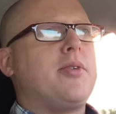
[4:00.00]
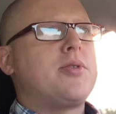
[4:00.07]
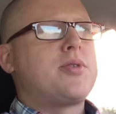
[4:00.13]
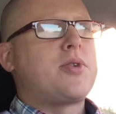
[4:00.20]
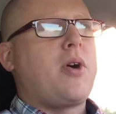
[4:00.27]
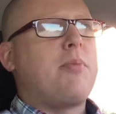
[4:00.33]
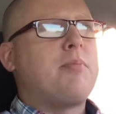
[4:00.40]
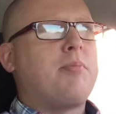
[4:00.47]

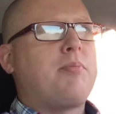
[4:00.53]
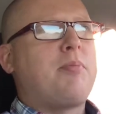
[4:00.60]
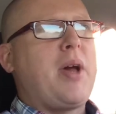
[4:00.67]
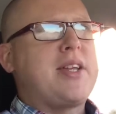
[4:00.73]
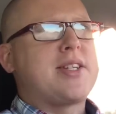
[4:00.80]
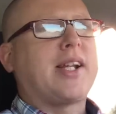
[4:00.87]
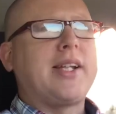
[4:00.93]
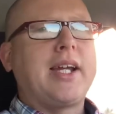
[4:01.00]
So I'm
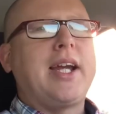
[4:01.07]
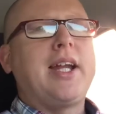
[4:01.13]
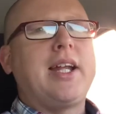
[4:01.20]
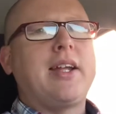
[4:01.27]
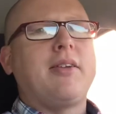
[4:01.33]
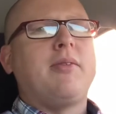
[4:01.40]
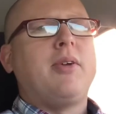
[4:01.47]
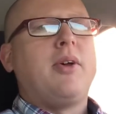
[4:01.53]
basically
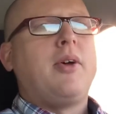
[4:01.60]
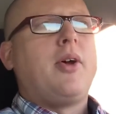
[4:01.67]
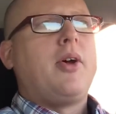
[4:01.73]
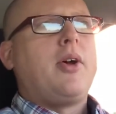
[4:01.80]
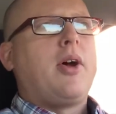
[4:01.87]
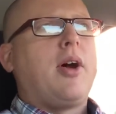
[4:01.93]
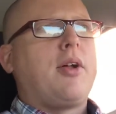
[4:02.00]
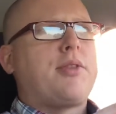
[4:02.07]

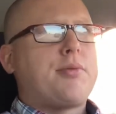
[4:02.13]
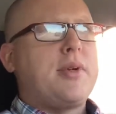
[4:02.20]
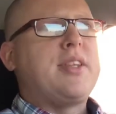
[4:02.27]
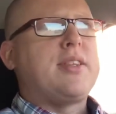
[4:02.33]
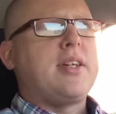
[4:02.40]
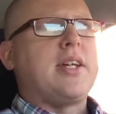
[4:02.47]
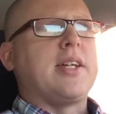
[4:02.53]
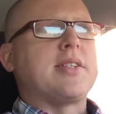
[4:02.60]
getting three
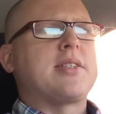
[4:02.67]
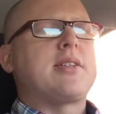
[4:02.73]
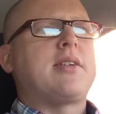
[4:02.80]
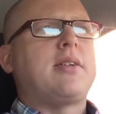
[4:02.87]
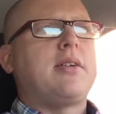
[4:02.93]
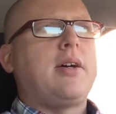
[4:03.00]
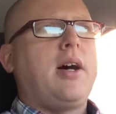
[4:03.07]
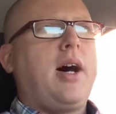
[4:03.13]
things.
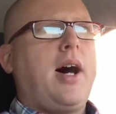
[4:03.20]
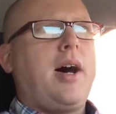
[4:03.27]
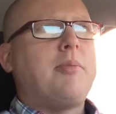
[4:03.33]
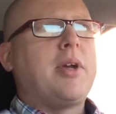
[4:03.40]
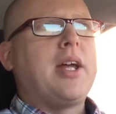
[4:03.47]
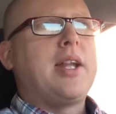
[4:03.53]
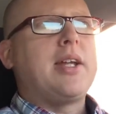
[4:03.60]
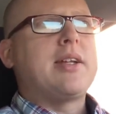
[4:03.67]

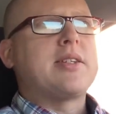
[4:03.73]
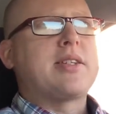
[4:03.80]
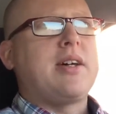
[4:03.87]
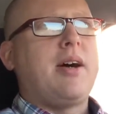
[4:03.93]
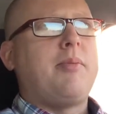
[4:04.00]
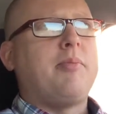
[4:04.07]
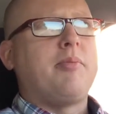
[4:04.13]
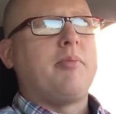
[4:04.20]
I'm getting
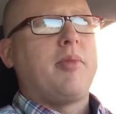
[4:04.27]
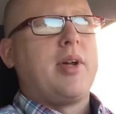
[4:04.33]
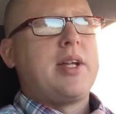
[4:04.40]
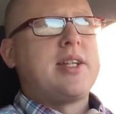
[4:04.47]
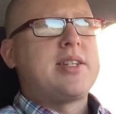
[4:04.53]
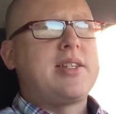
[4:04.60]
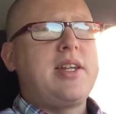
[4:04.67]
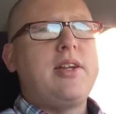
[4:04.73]

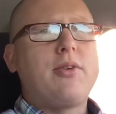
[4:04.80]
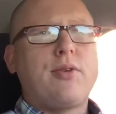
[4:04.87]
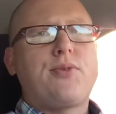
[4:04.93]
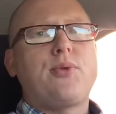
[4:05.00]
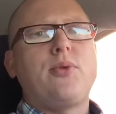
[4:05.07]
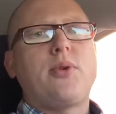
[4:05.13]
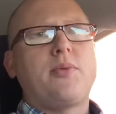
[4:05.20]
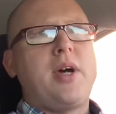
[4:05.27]
some cedar
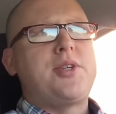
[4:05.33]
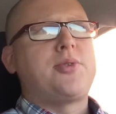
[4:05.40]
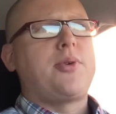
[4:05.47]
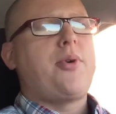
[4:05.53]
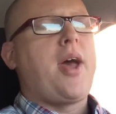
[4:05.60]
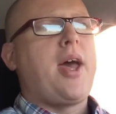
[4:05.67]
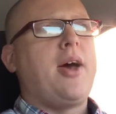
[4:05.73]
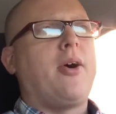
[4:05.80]
through the
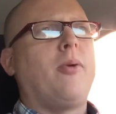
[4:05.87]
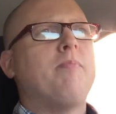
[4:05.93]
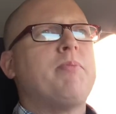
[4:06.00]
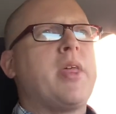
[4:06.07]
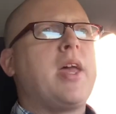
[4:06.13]
retrohale,